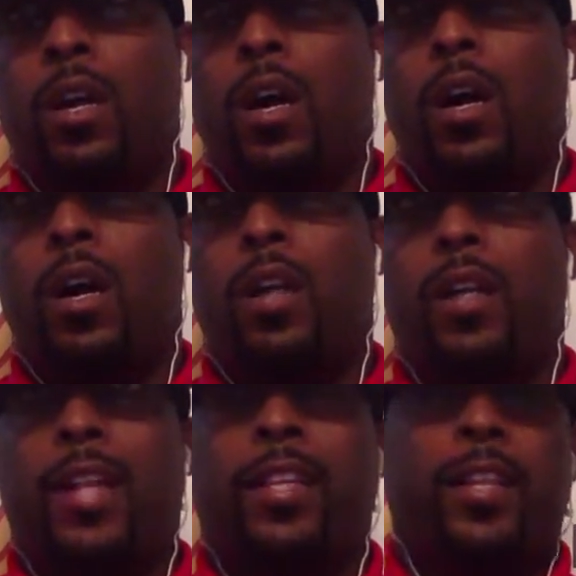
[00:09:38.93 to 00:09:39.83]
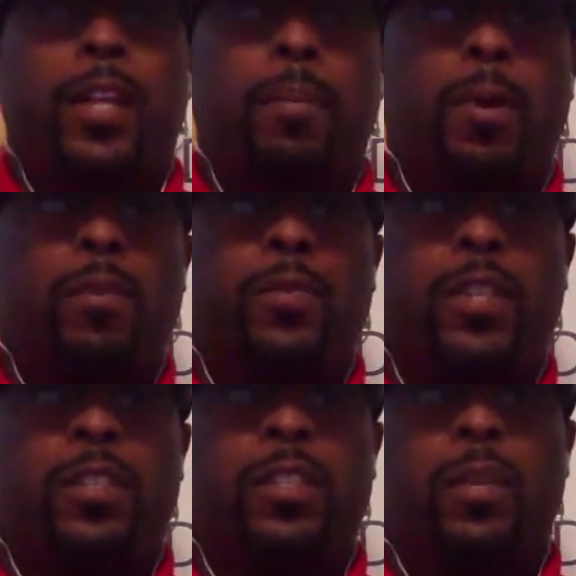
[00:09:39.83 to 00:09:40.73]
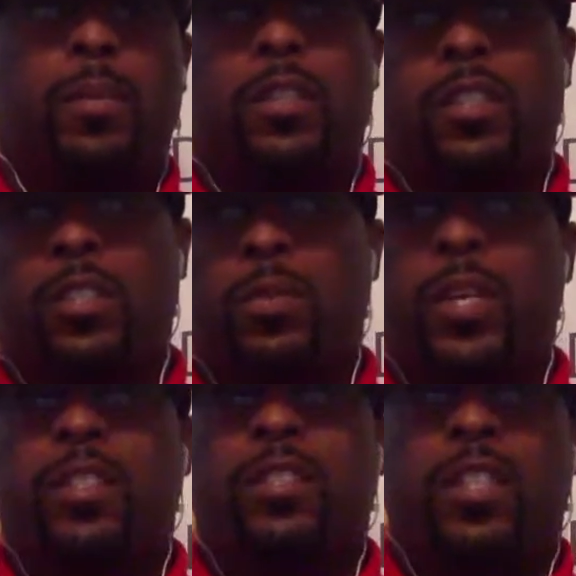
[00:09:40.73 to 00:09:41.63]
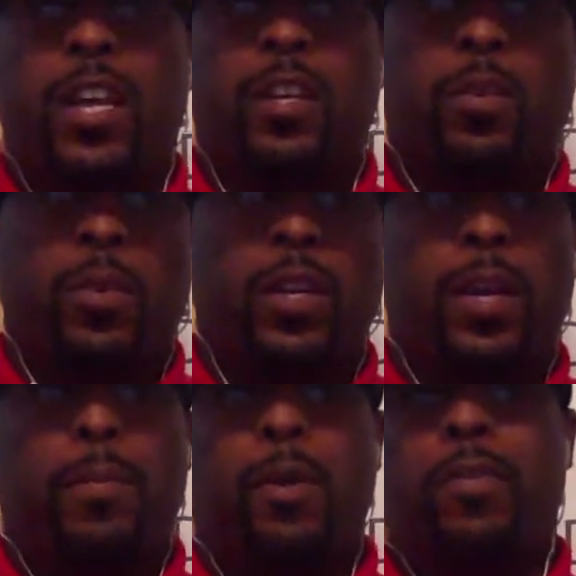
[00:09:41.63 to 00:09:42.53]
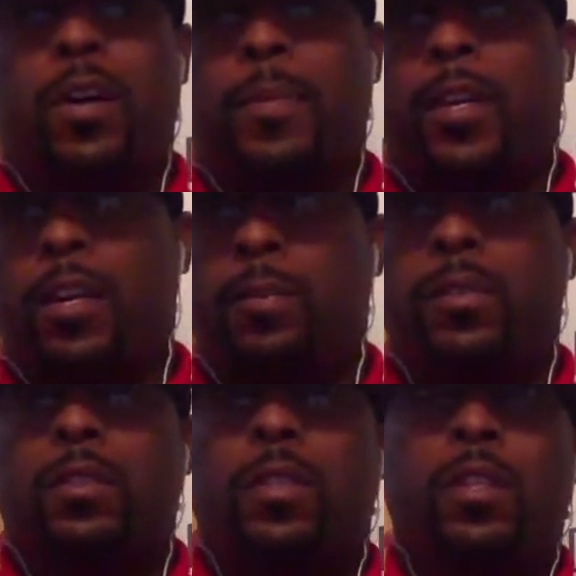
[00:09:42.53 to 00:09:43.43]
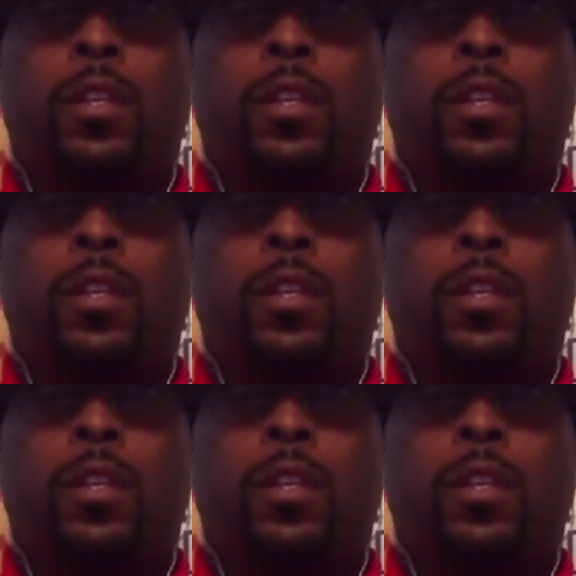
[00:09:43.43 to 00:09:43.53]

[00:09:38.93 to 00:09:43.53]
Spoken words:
I think they're both in similar situations in their career. They're both up-and-comers.